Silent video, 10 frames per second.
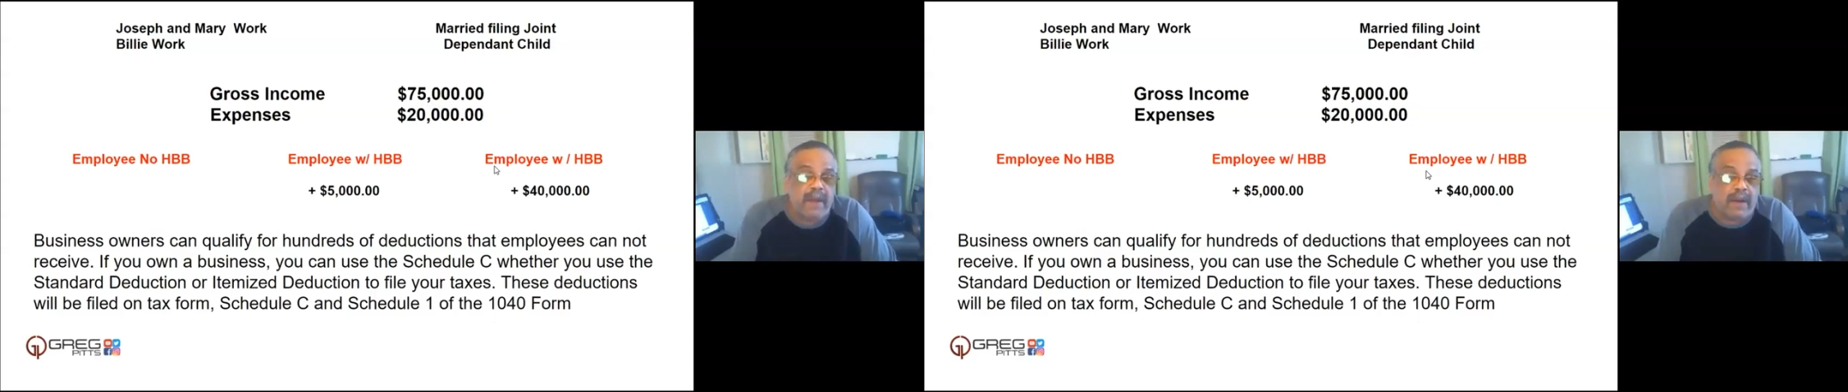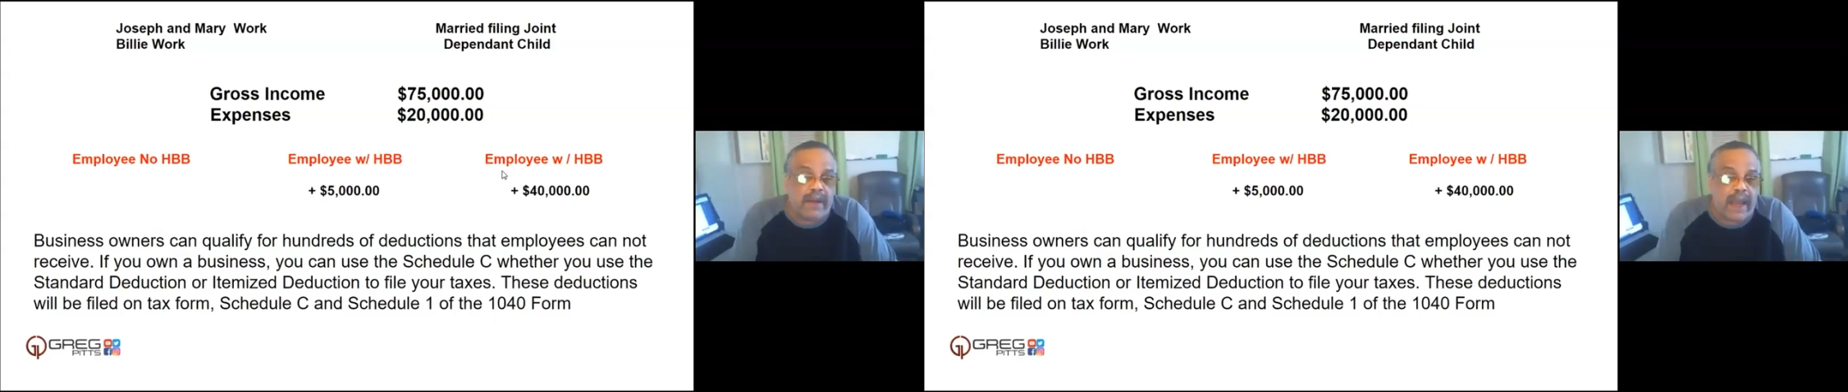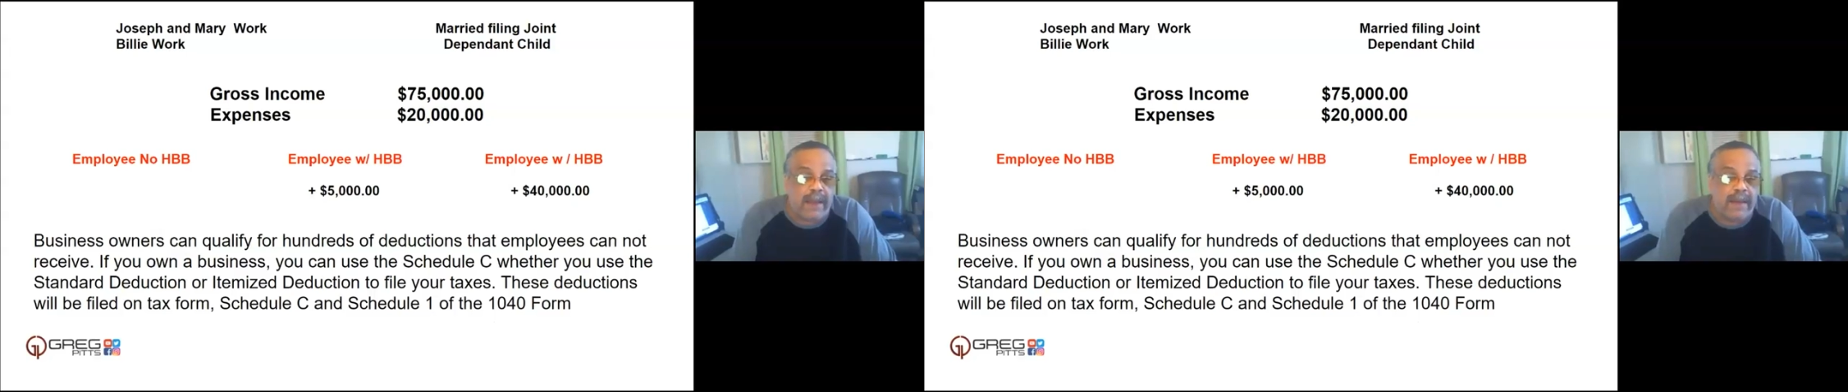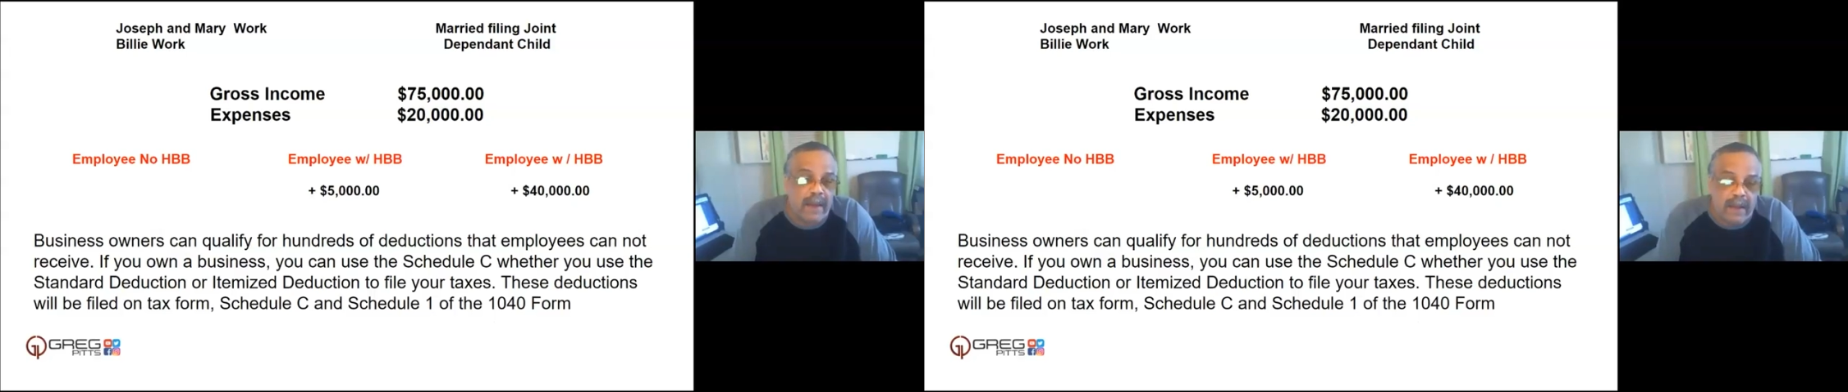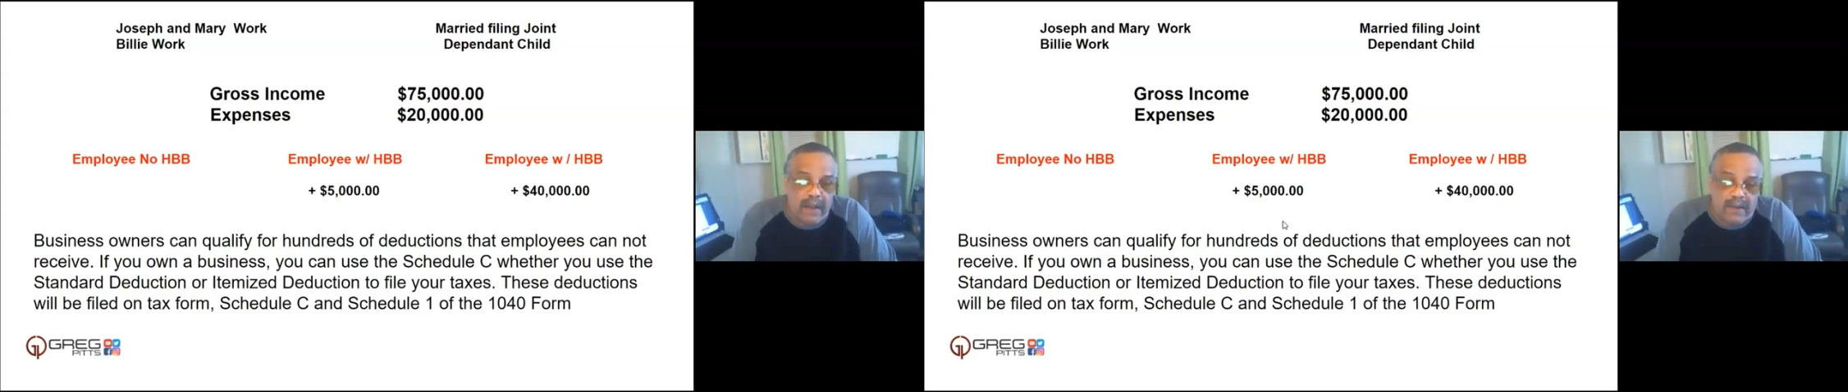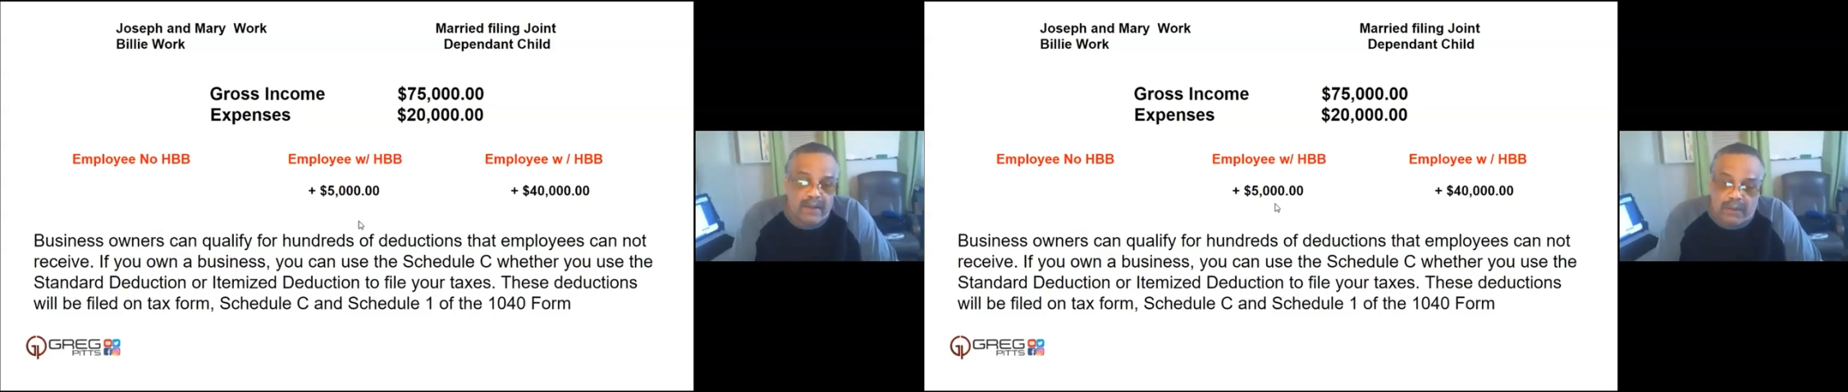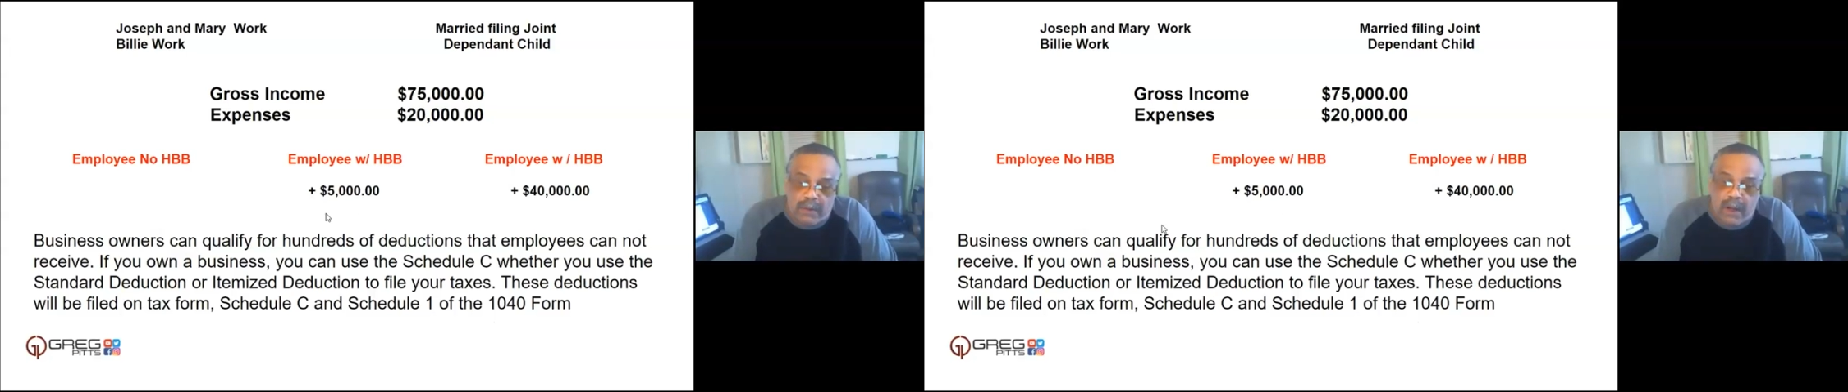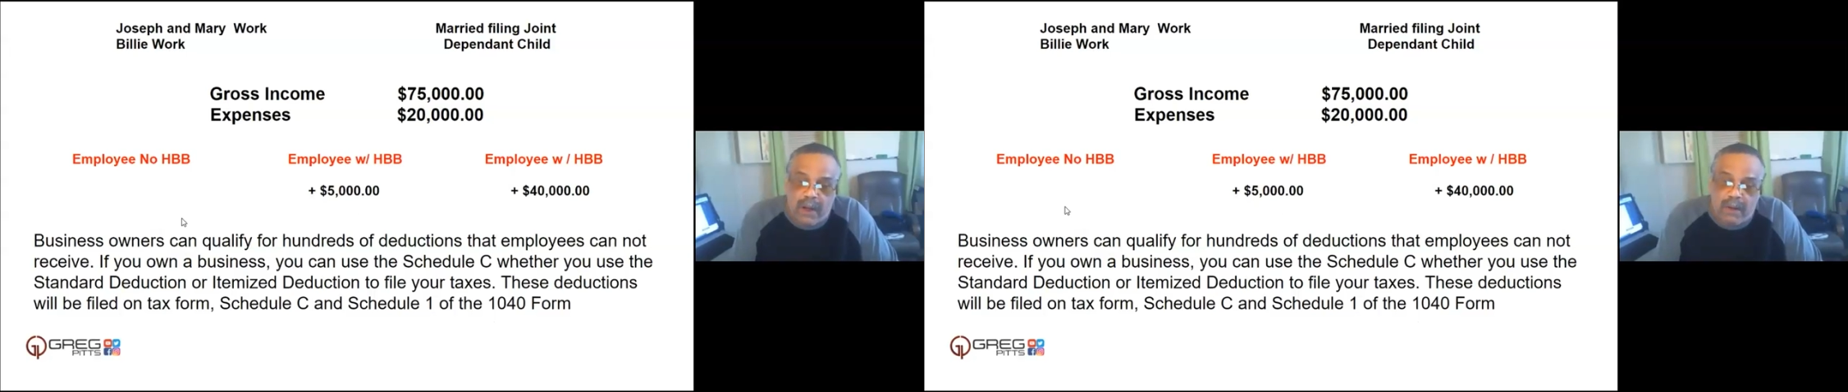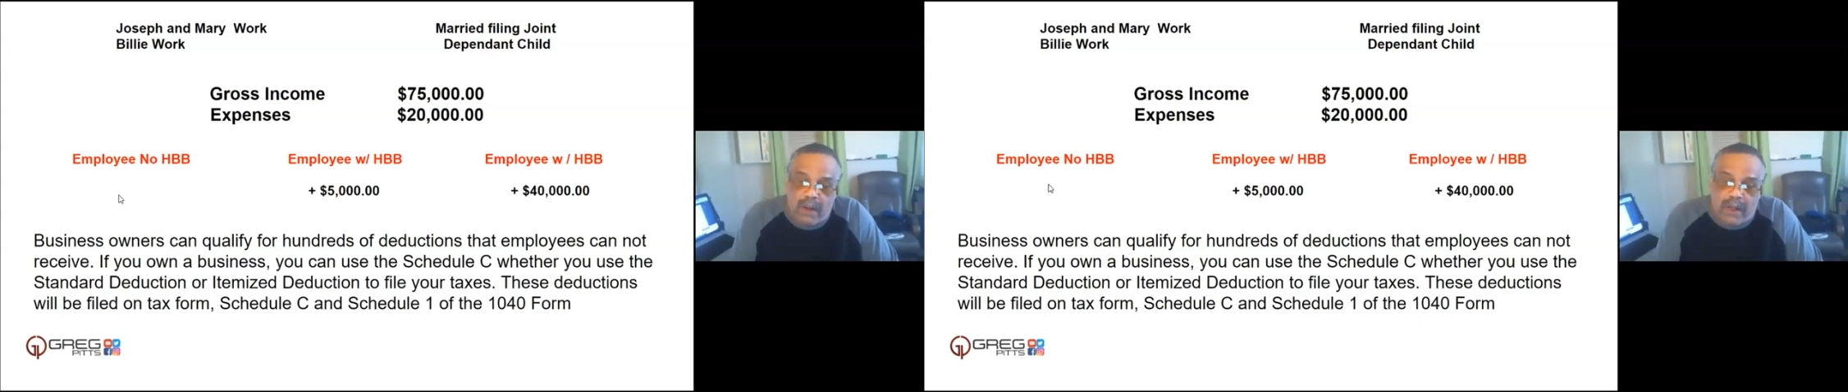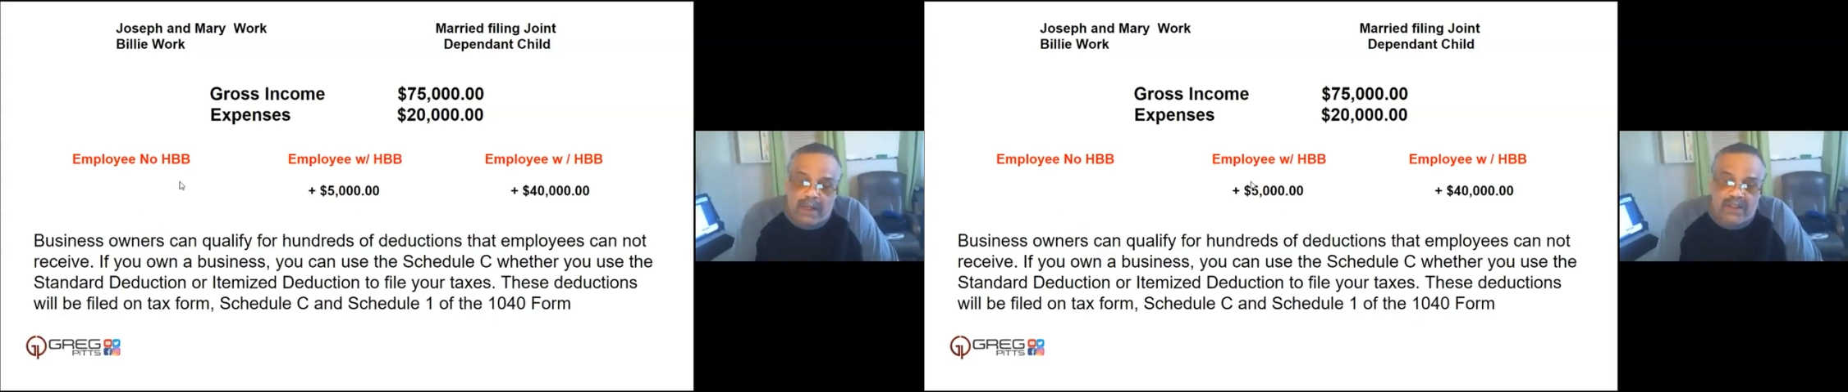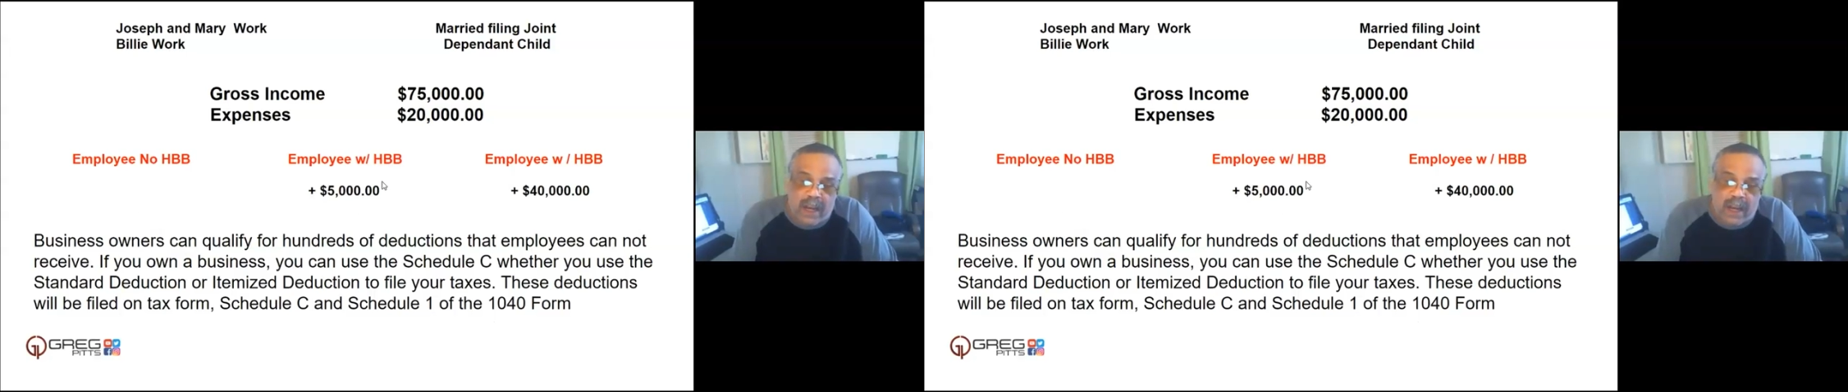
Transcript: Okay, so let's